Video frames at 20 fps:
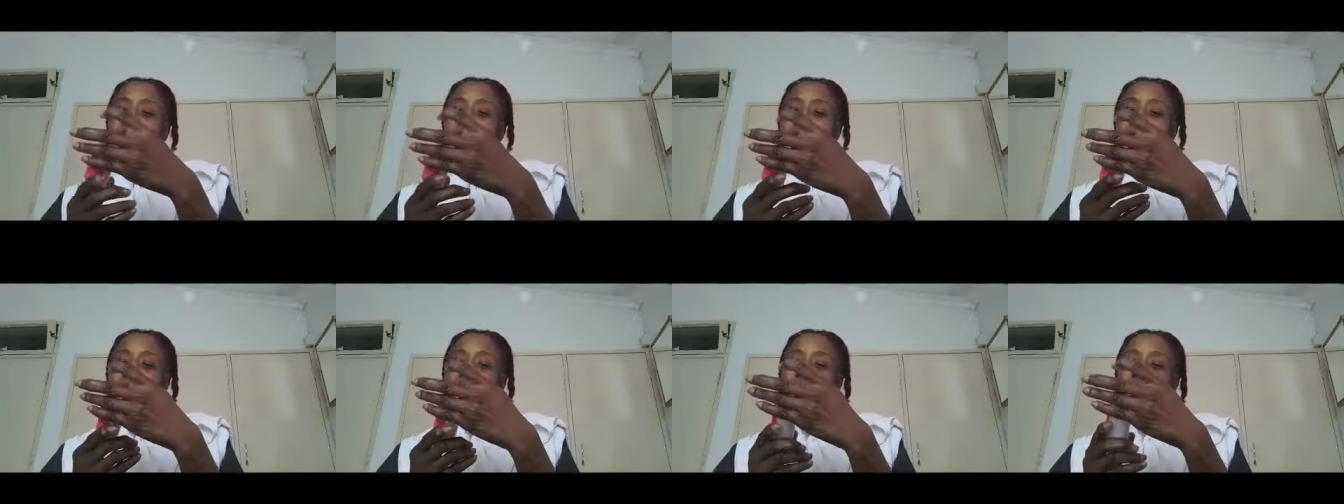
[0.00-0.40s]

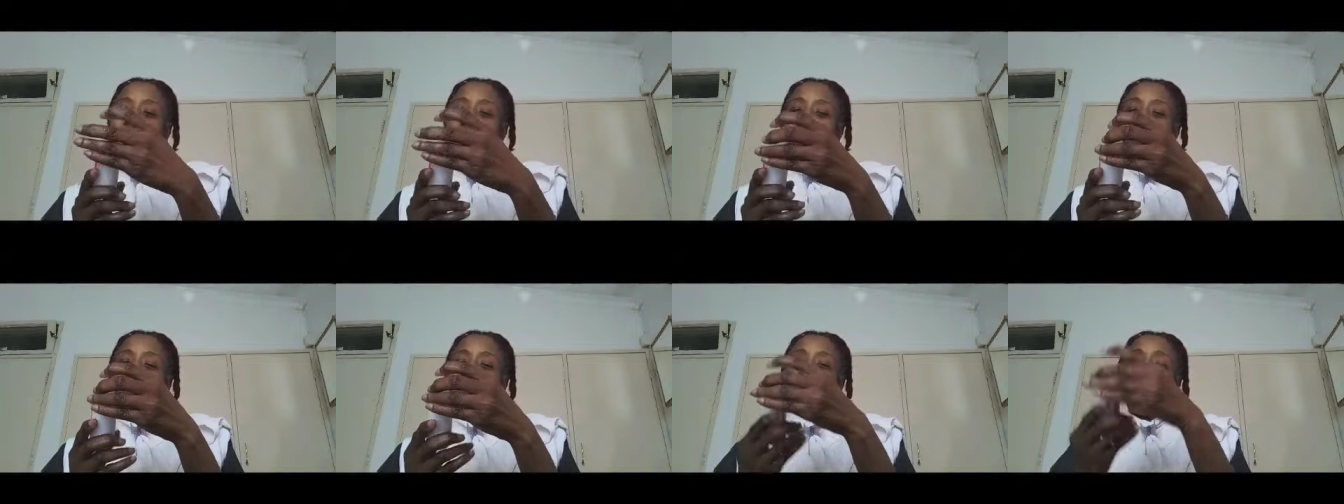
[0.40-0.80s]

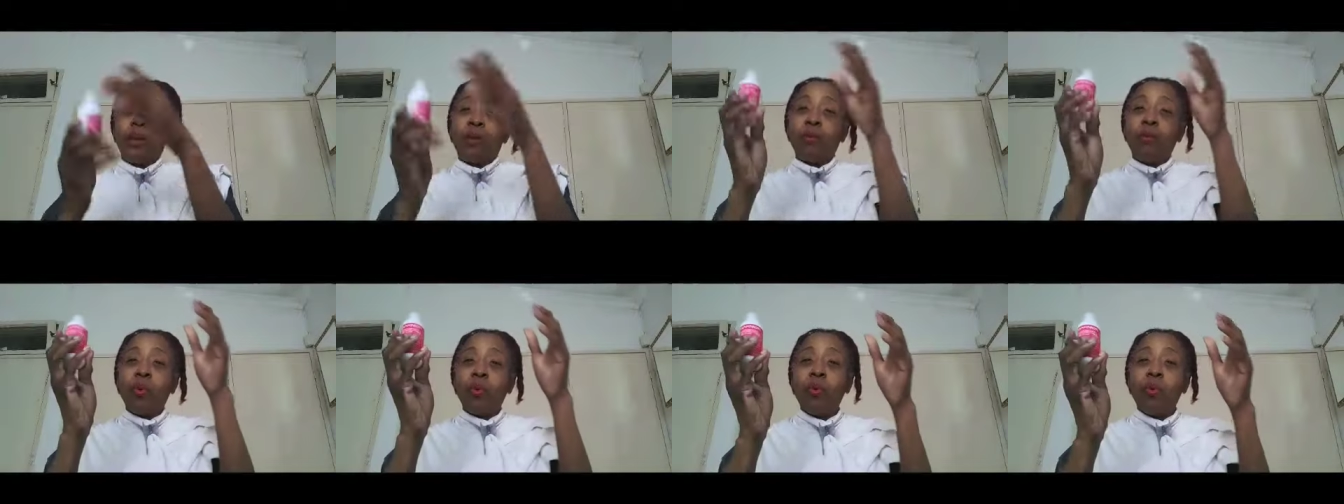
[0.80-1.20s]
the
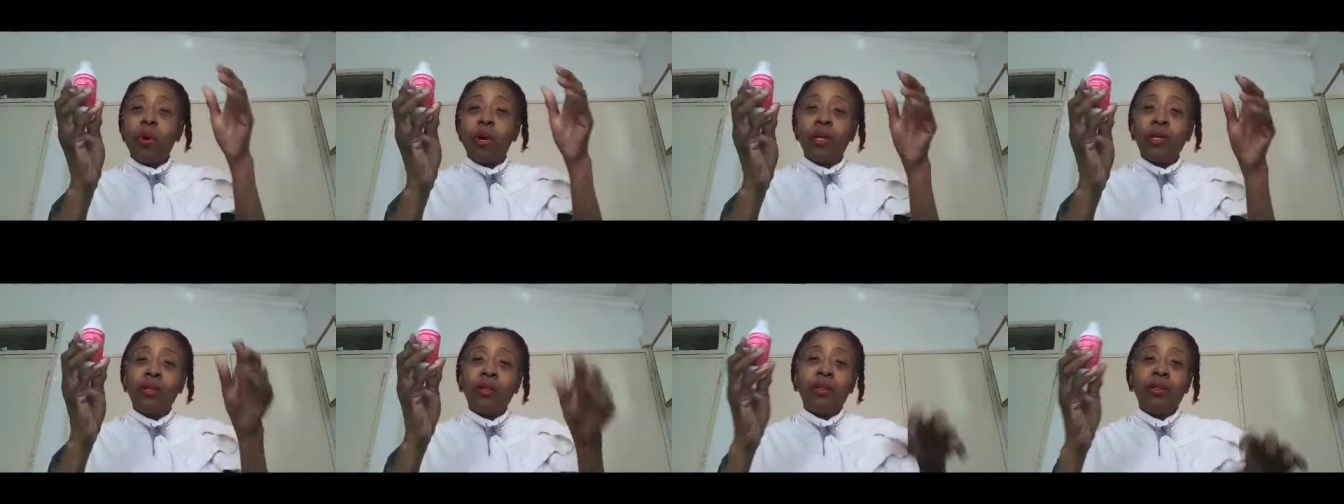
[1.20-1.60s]
number
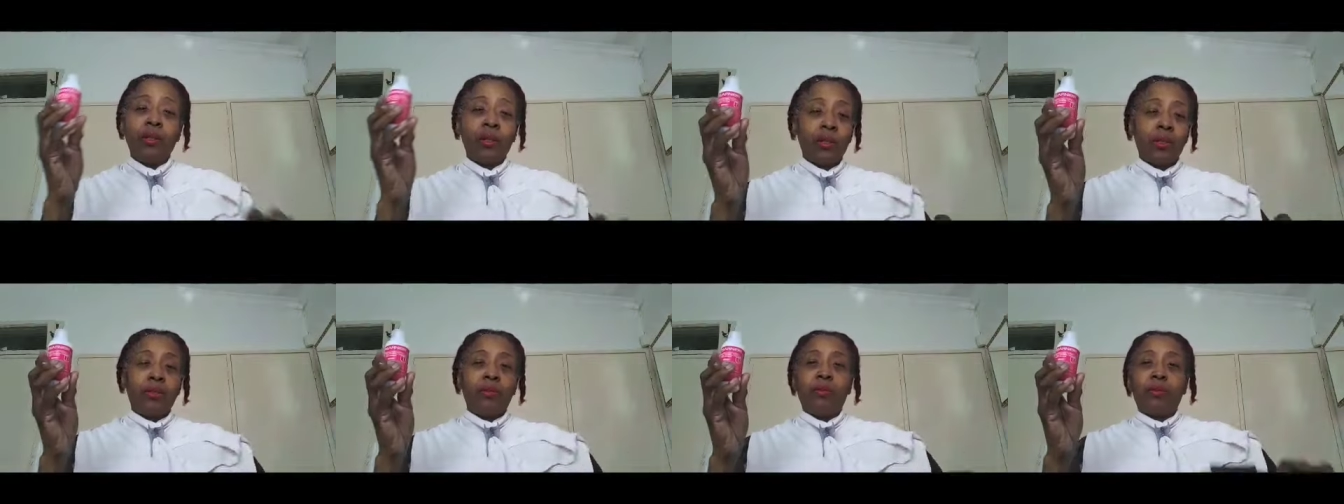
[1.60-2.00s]
1
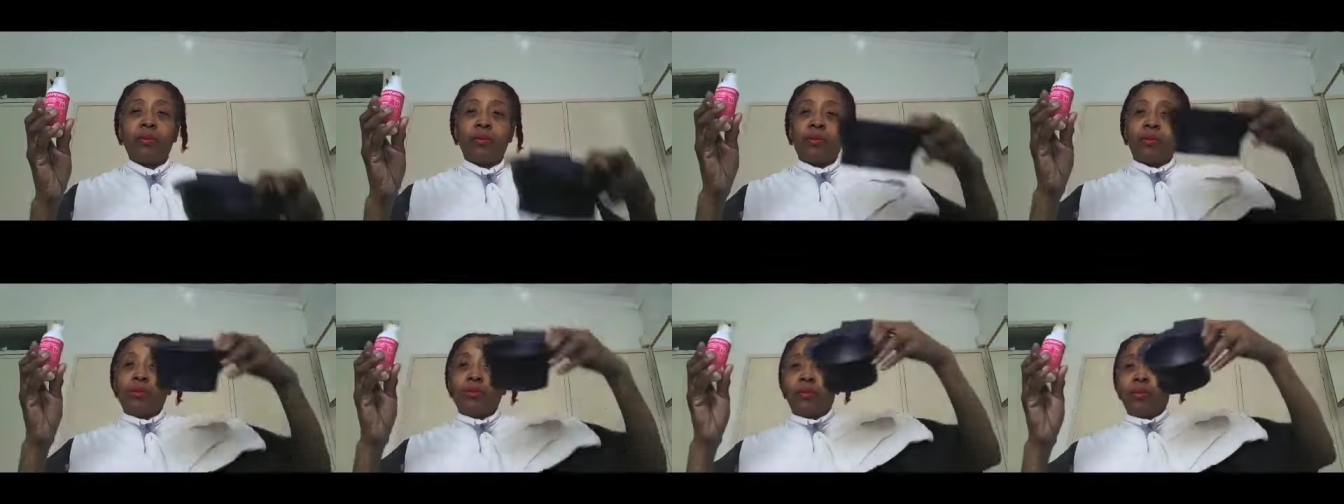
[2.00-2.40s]

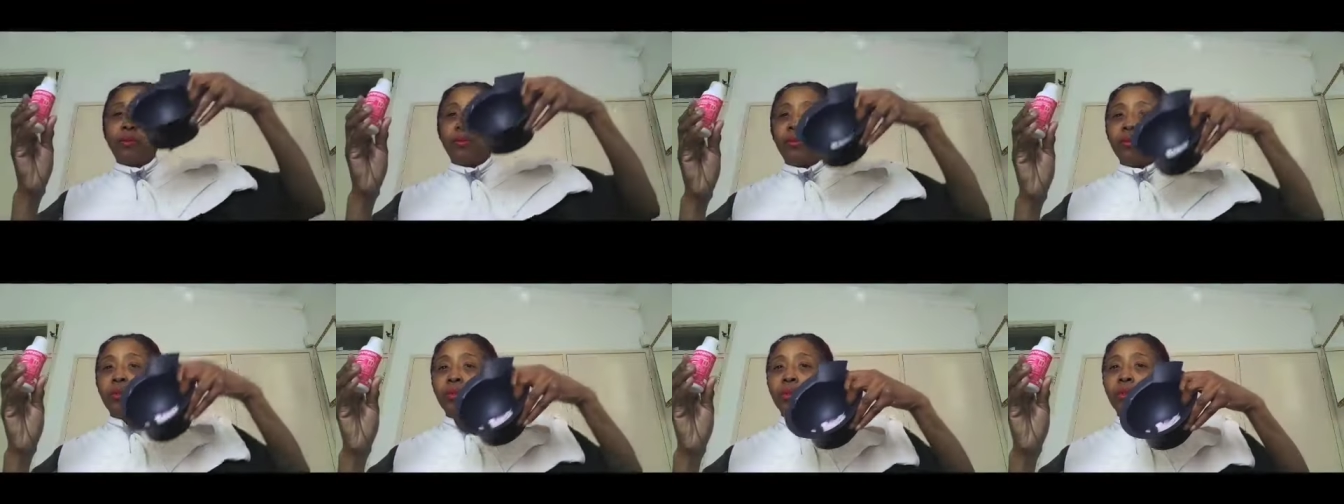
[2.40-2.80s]

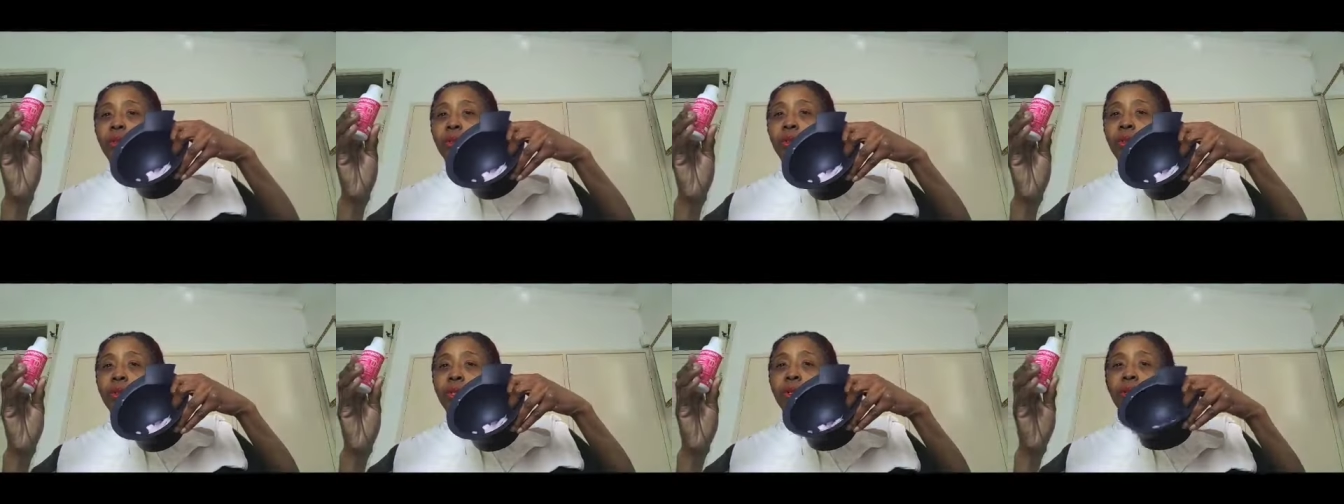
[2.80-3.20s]

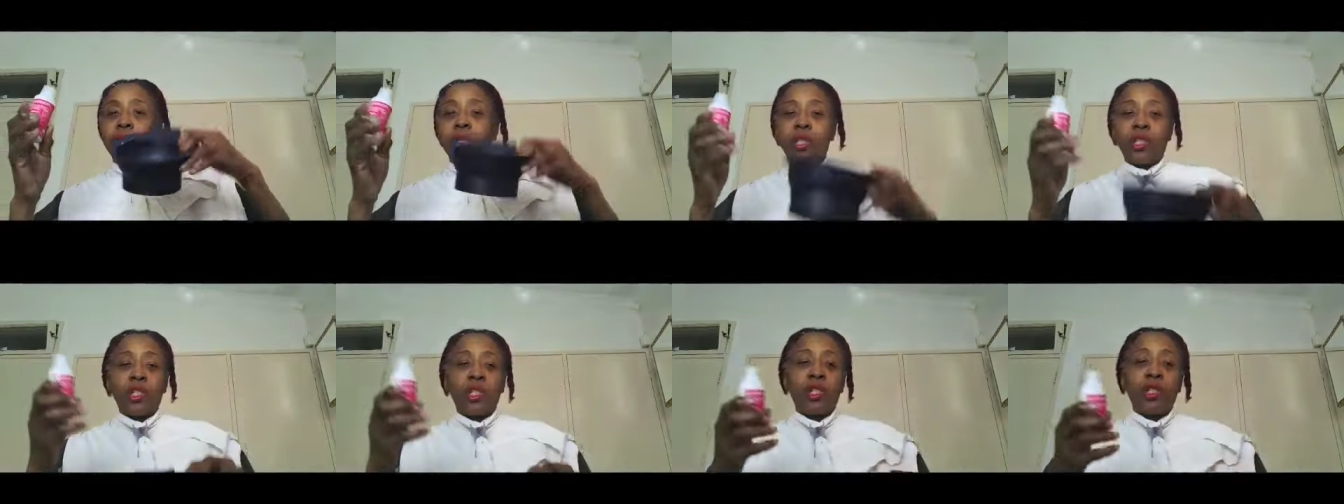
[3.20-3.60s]
to the
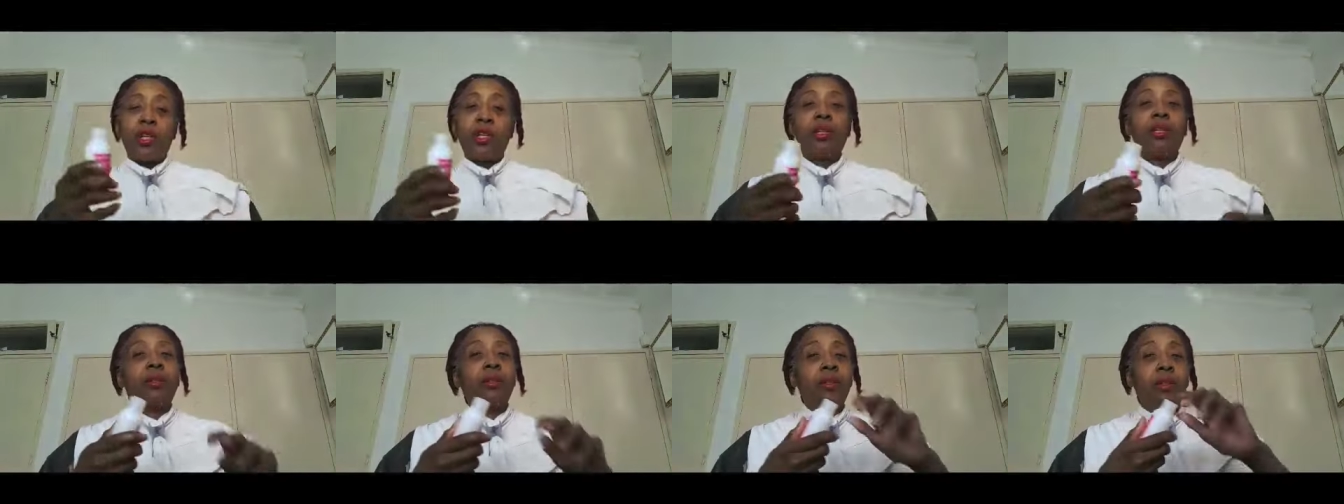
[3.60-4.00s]

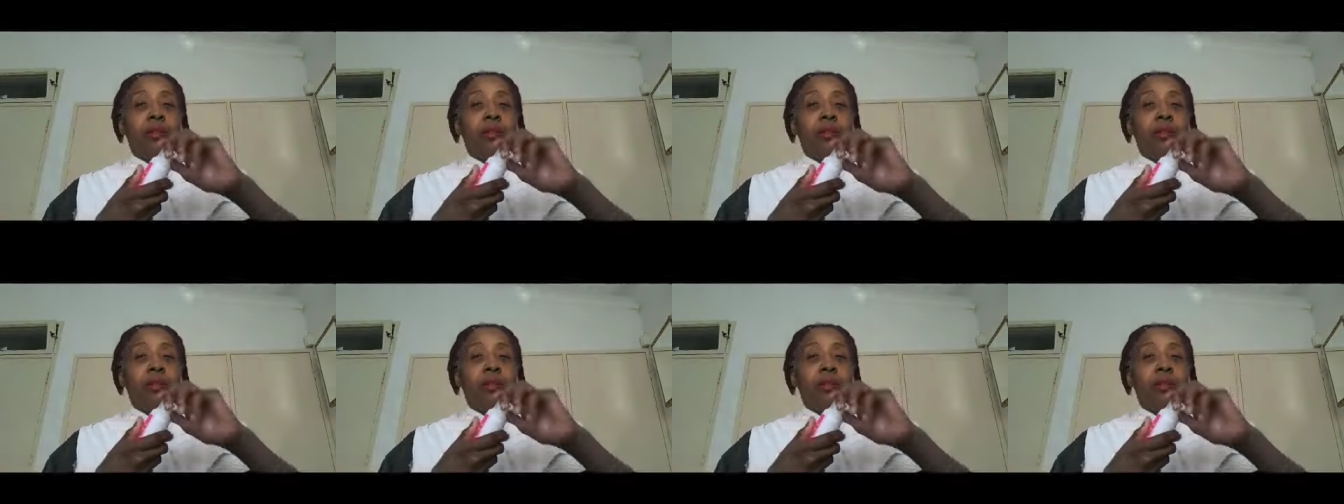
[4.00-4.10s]
conditioner.